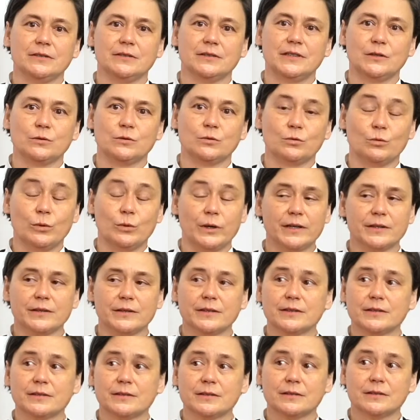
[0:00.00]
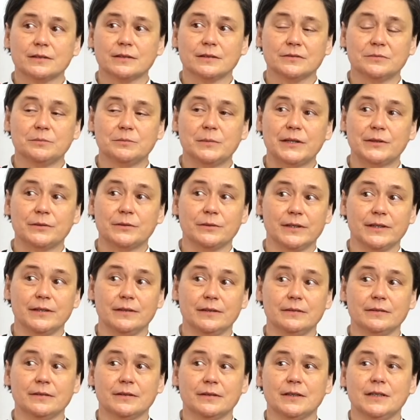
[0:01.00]
the awareness of
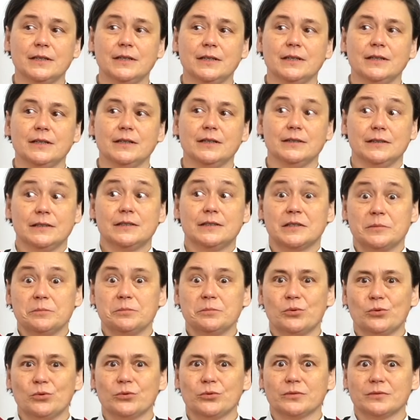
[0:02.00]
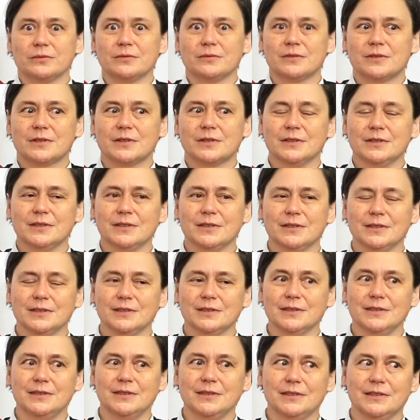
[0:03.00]
biohealth and its importance
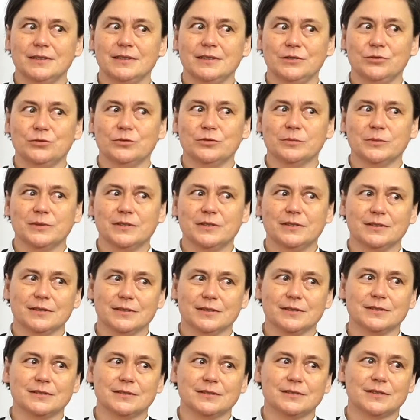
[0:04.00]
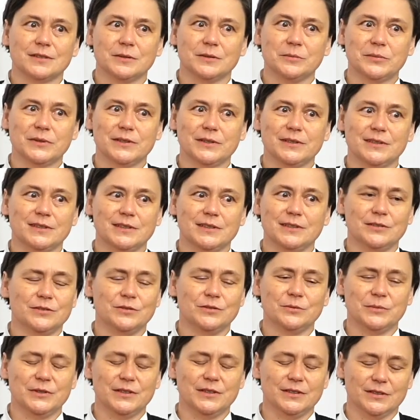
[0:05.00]
in human company, in
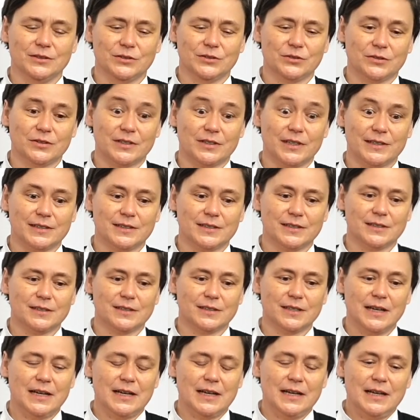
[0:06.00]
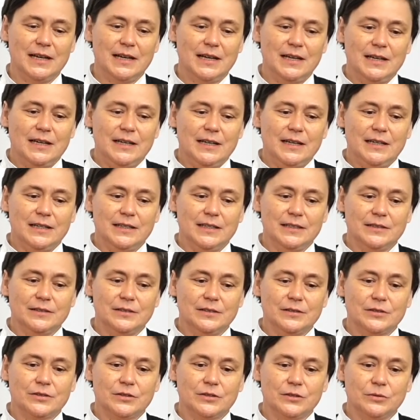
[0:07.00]
human societies.
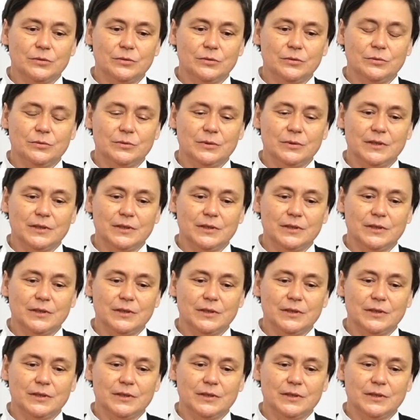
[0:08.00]
And so